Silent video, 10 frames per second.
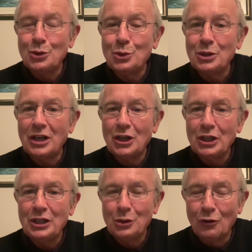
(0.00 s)
who had a high
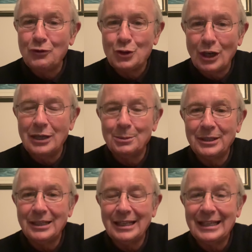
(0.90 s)
enough
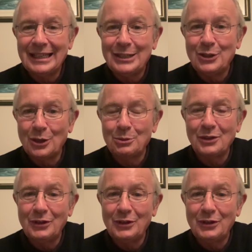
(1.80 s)
job in terms